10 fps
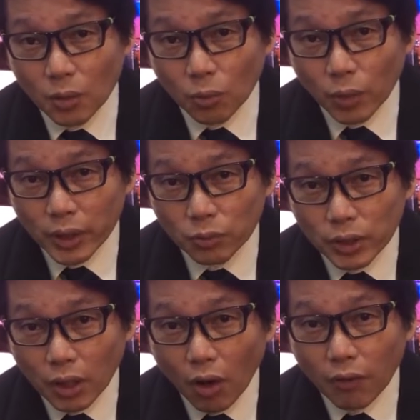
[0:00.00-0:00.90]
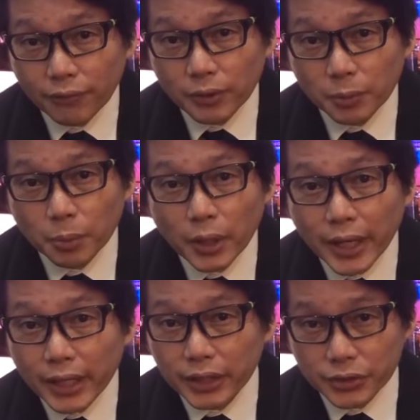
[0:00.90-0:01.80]
When we offer
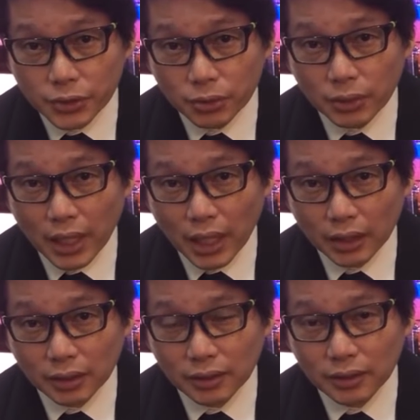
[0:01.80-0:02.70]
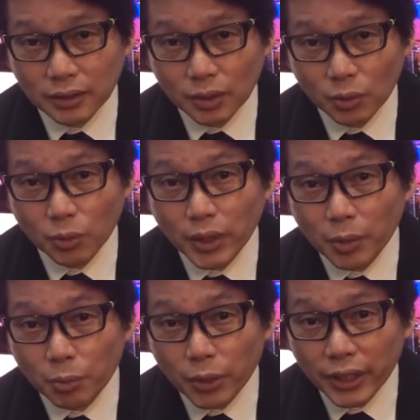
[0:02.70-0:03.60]
prayers to God, we
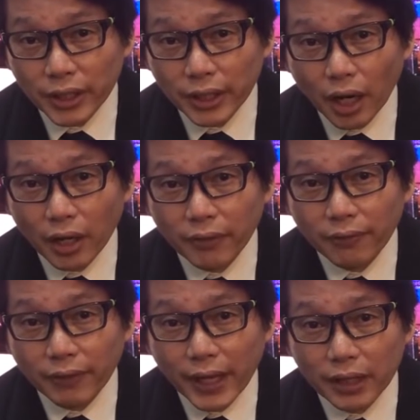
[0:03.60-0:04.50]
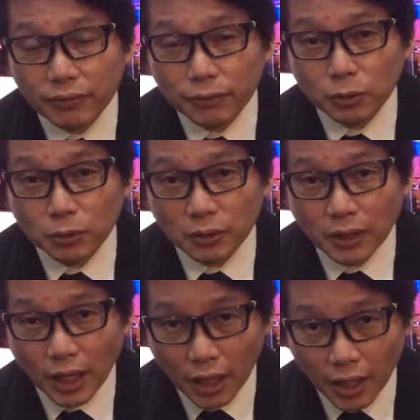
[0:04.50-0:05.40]
are bringing our thankful
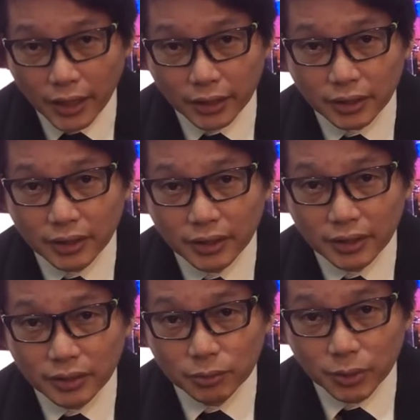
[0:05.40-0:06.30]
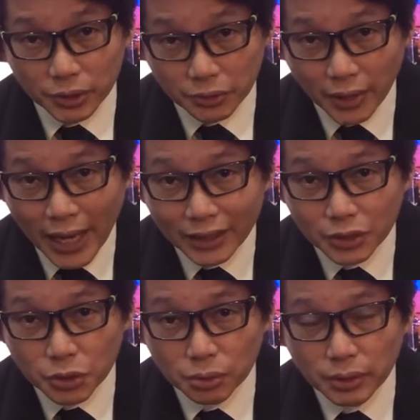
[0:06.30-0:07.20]
heart with
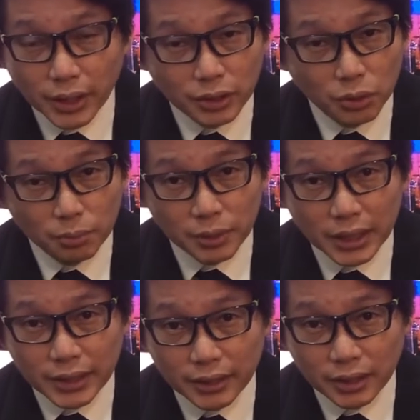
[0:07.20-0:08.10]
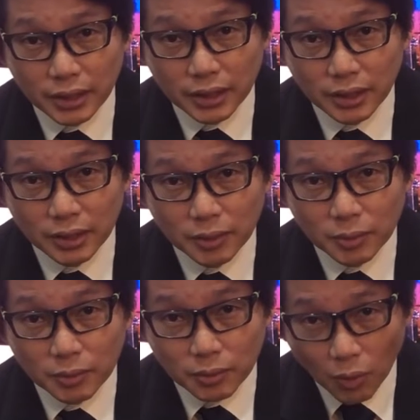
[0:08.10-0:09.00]
gratitude and humility,
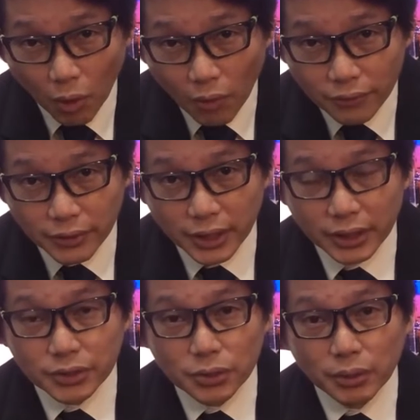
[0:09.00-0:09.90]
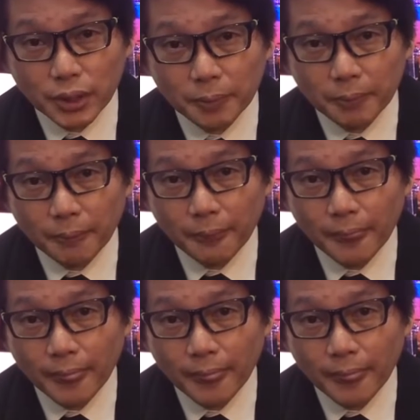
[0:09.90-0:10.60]
offering it to Him.